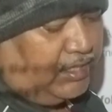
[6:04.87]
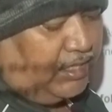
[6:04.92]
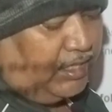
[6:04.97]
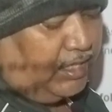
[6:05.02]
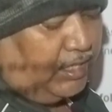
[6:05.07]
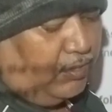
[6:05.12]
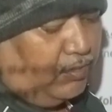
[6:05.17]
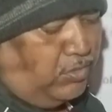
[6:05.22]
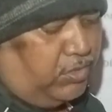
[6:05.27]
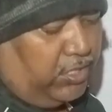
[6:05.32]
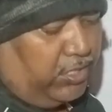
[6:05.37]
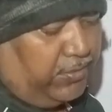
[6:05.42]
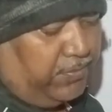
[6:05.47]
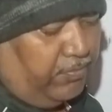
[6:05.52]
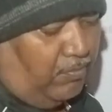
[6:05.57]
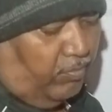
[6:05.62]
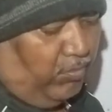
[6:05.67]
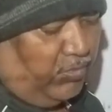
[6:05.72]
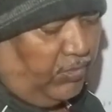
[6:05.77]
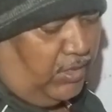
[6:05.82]
execute.
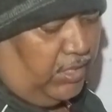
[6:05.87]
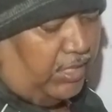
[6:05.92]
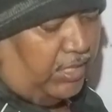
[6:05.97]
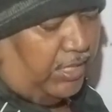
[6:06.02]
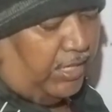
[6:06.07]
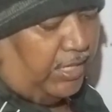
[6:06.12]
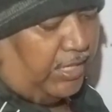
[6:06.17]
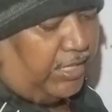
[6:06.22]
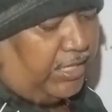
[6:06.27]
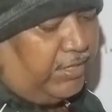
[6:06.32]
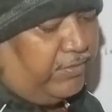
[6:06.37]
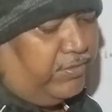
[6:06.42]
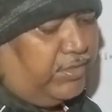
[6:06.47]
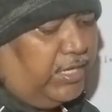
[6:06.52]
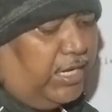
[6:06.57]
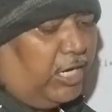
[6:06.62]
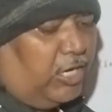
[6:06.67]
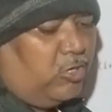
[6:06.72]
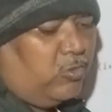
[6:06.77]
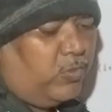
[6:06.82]
Give
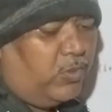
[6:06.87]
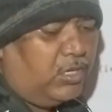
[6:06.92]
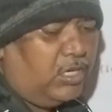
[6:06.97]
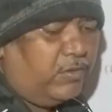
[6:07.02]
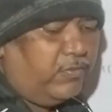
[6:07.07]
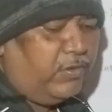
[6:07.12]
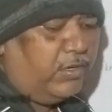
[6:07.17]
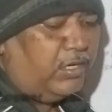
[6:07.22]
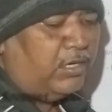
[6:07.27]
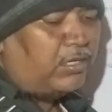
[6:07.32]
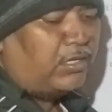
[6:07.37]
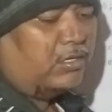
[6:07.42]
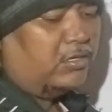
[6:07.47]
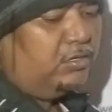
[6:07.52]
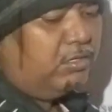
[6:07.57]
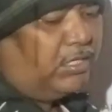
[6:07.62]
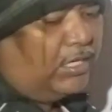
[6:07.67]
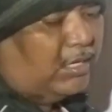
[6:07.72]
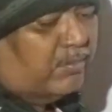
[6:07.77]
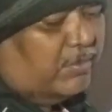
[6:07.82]
the output of following
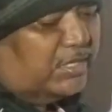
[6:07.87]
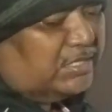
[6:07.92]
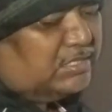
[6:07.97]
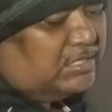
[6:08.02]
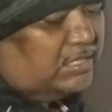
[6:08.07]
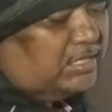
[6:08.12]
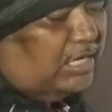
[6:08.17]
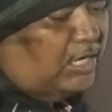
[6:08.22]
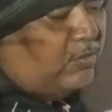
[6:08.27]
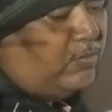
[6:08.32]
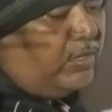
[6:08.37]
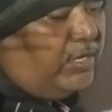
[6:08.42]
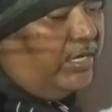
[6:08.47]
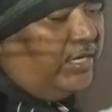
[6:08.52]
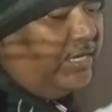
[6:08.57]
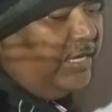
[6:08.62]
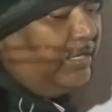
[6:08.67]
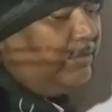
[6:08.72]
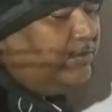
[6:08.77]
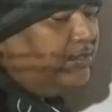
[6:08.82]
code and mention how
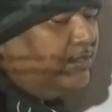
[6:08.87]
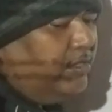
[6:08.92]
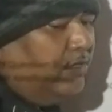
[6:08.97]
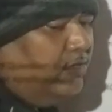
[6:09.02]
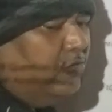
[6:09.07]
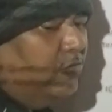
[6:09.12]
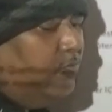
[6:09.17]
many times the